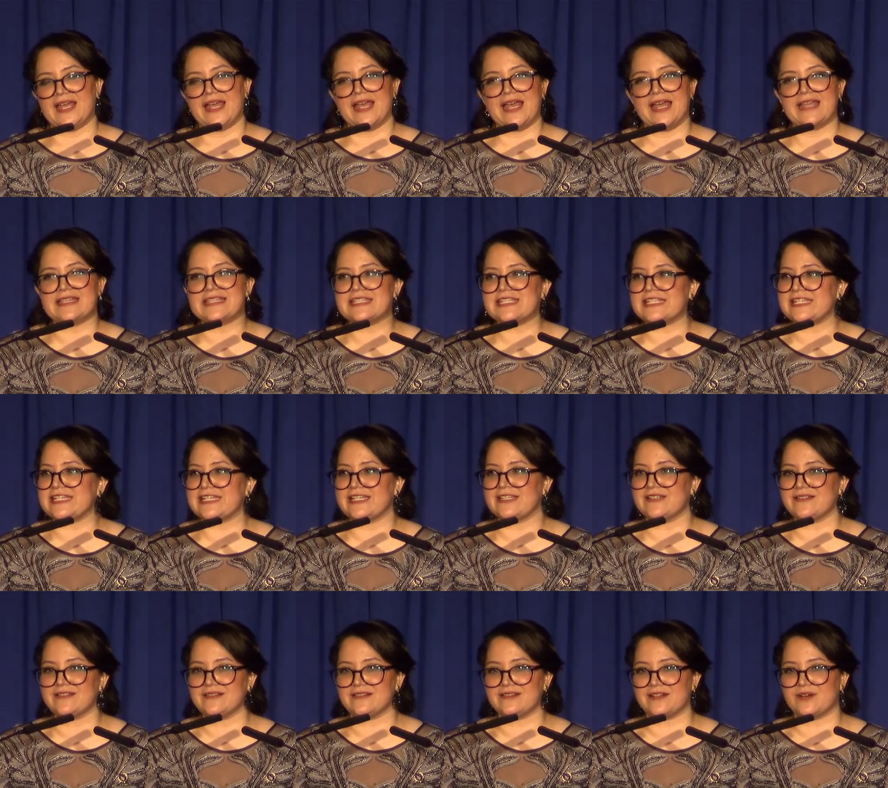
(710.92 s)
Indeed,
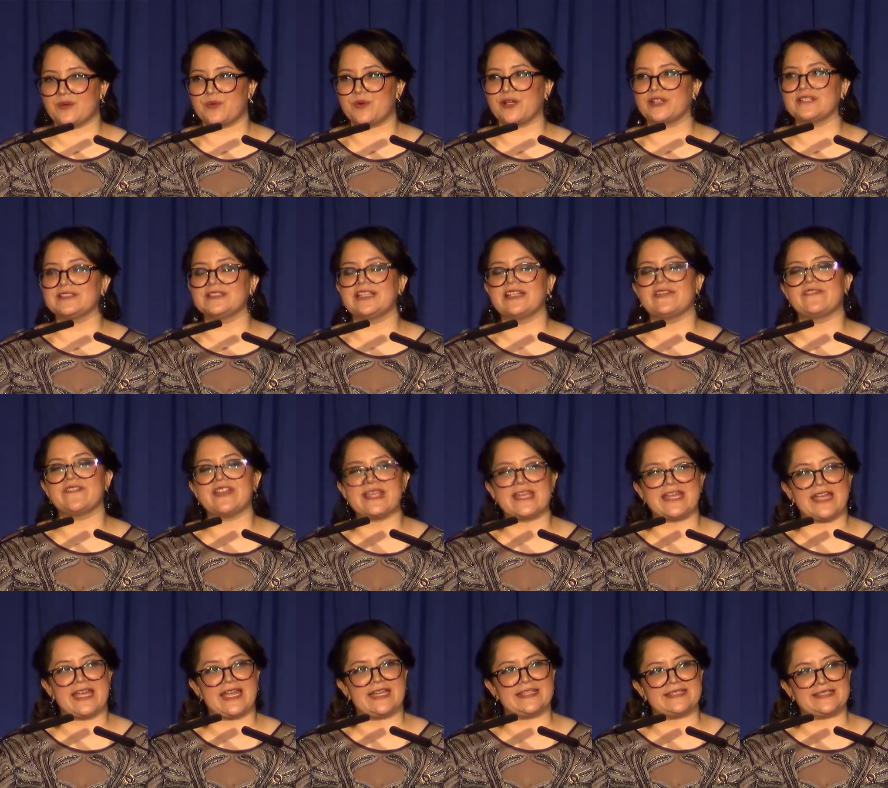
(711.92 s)
we're living
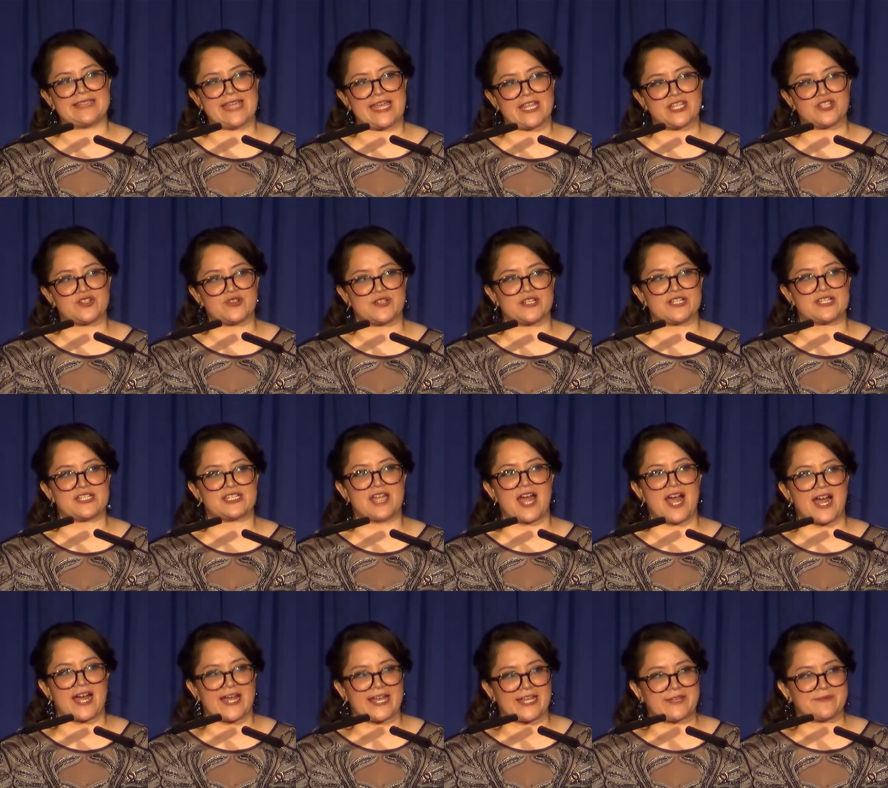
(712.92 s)
in dangerous
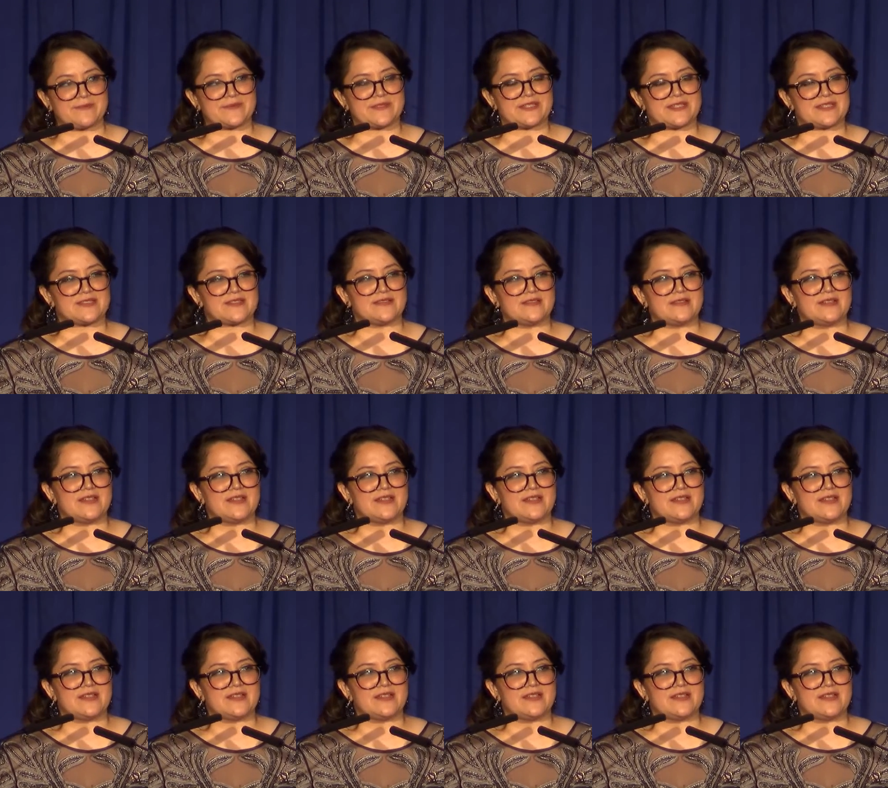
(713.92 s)
times.